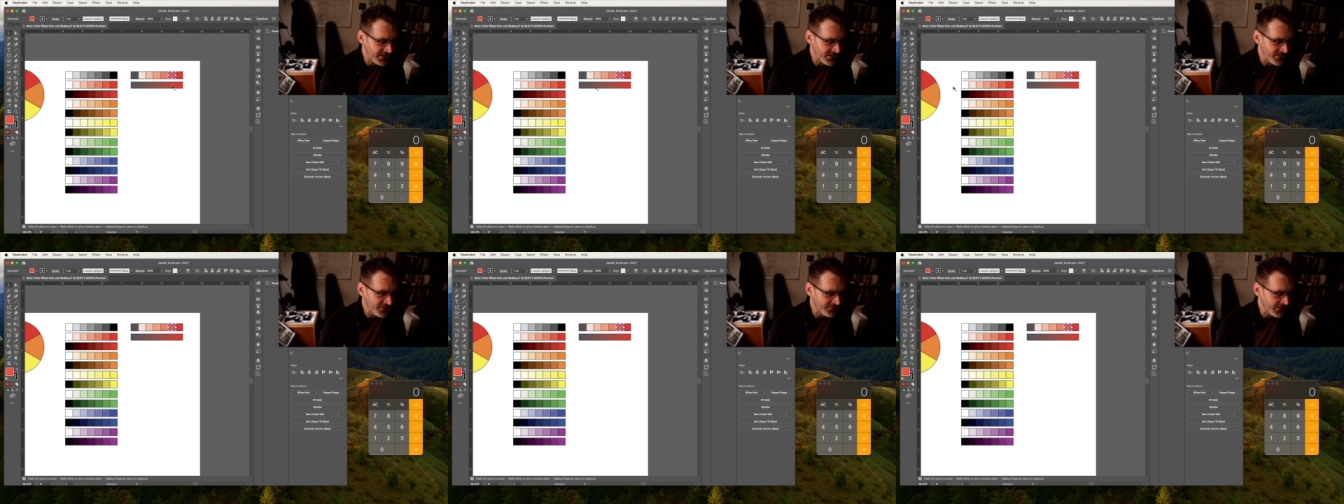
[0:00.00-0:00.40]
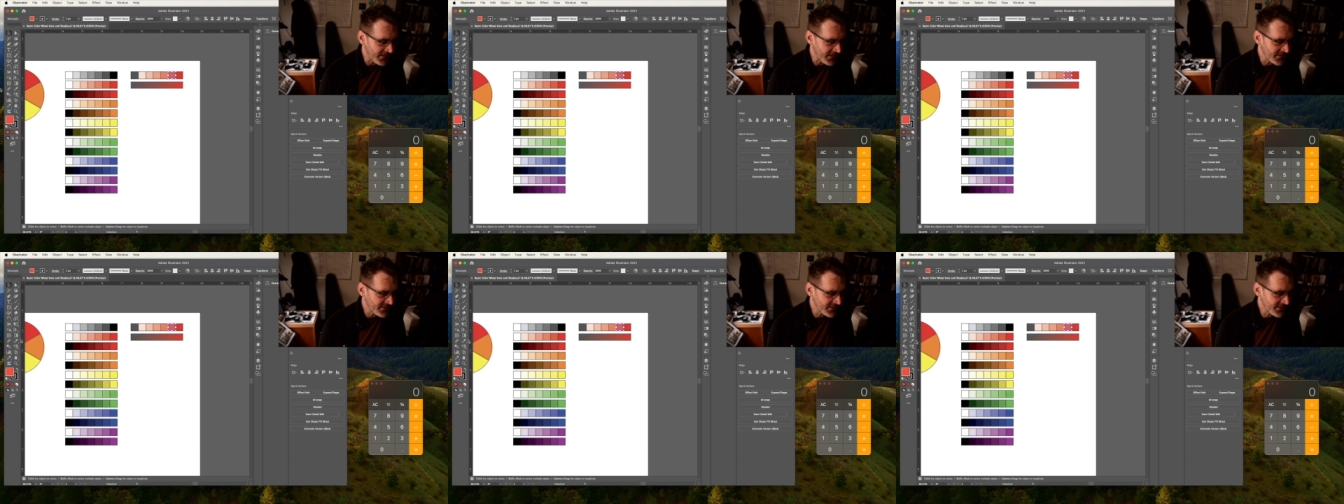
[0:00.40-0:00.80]
Now, if
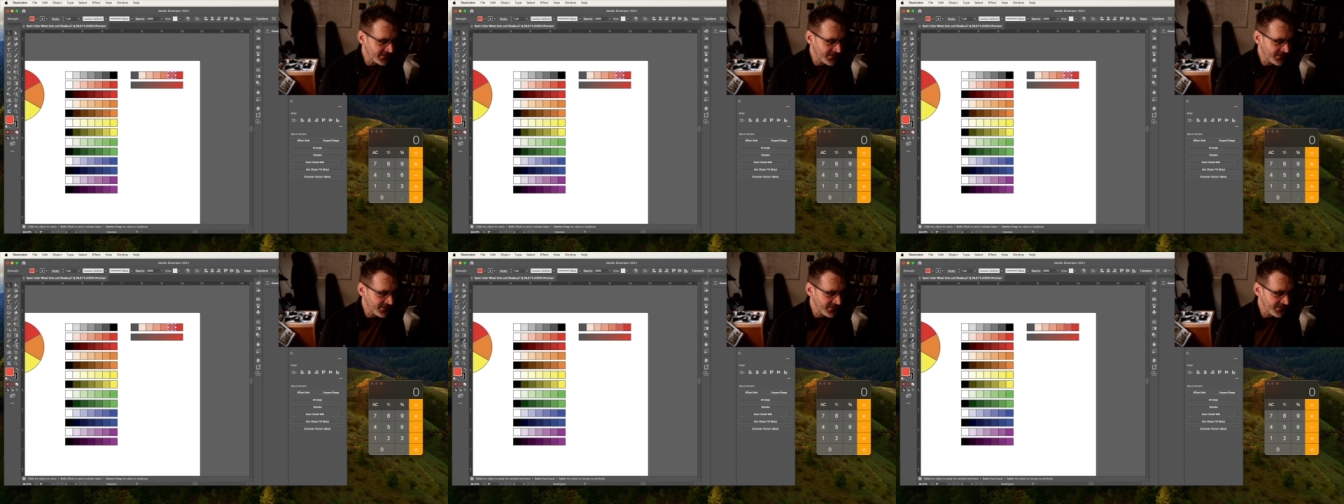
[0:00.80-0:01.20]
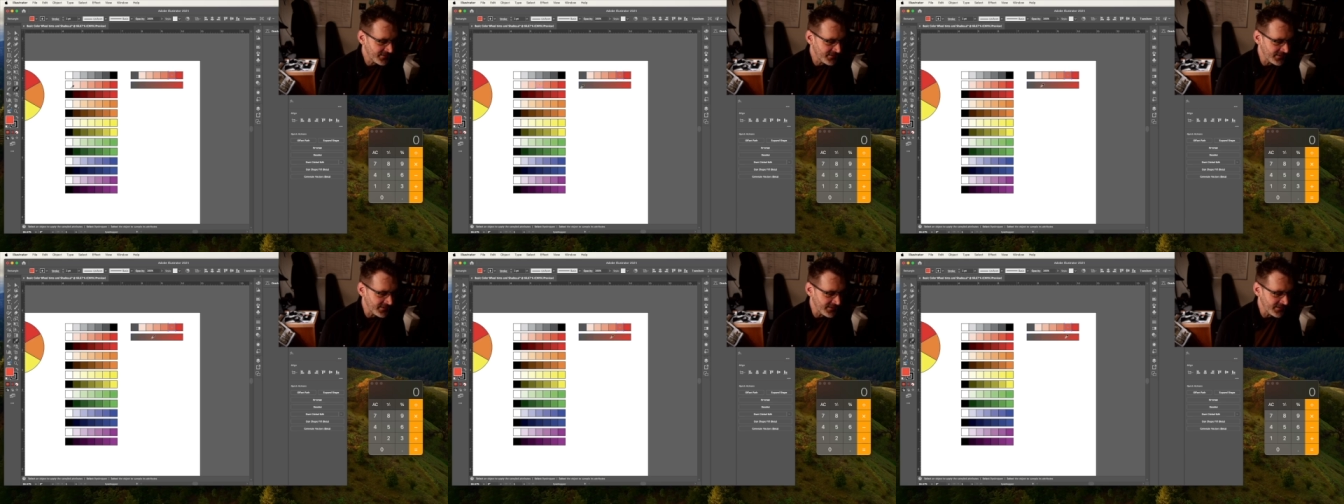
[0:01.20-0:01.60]
I click
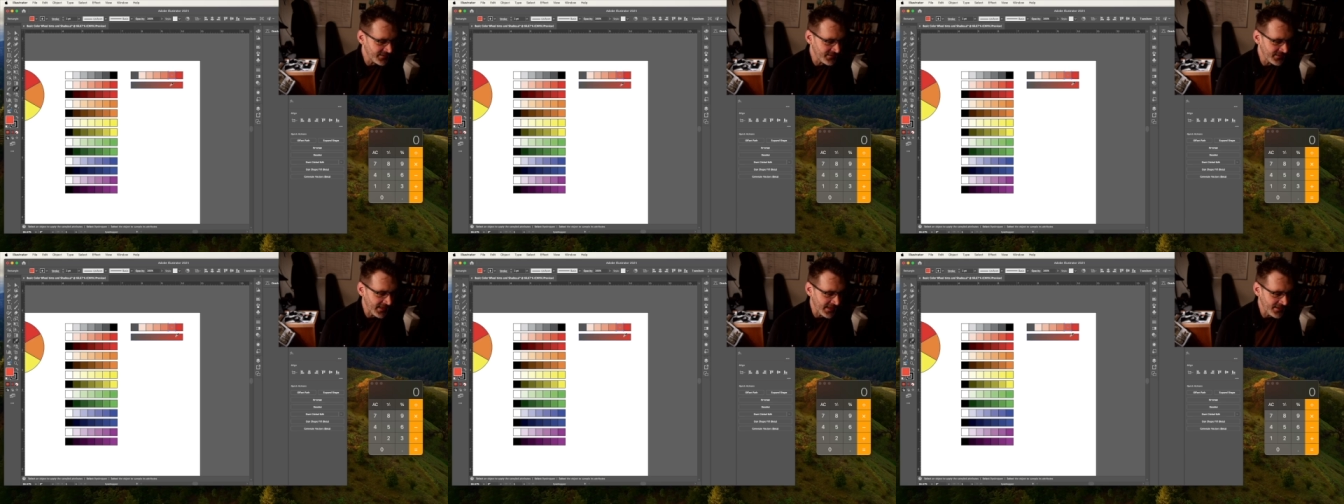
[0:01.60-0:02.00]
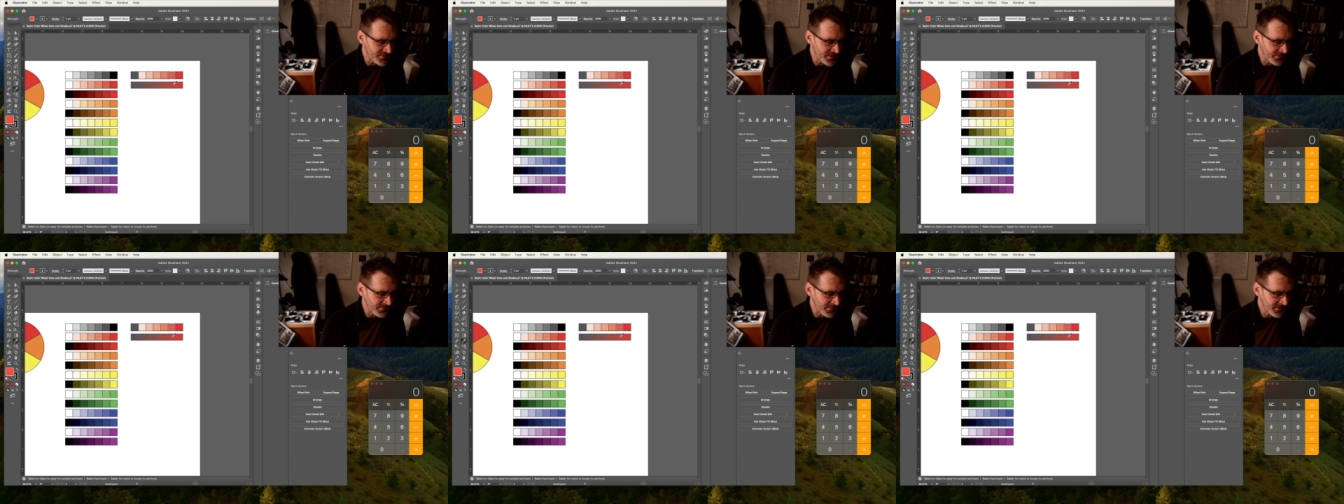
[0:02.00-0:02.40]
on the
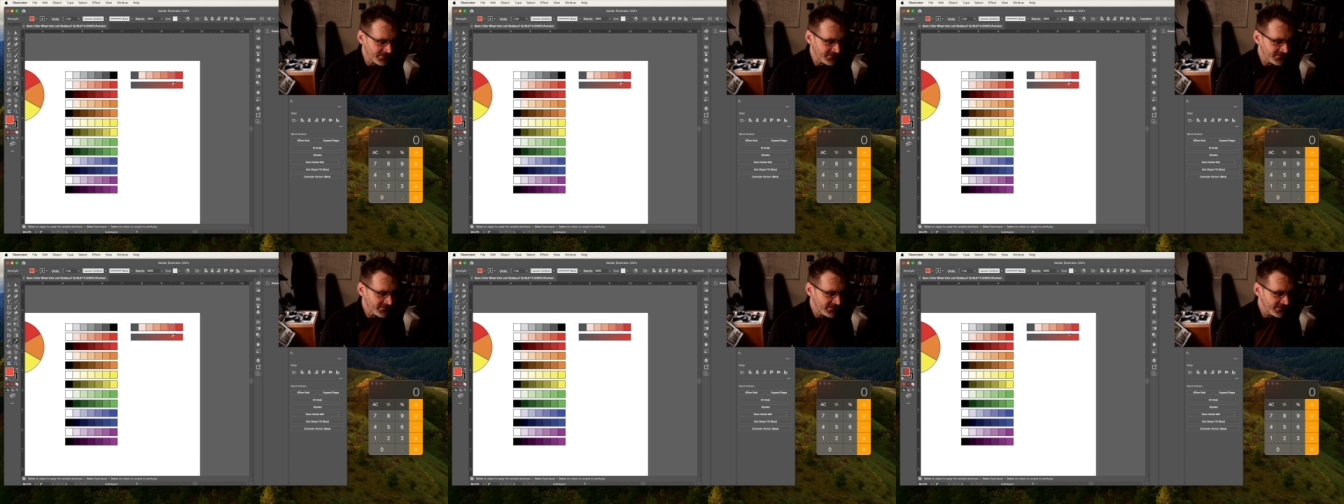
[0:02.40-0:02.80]
eyedropper,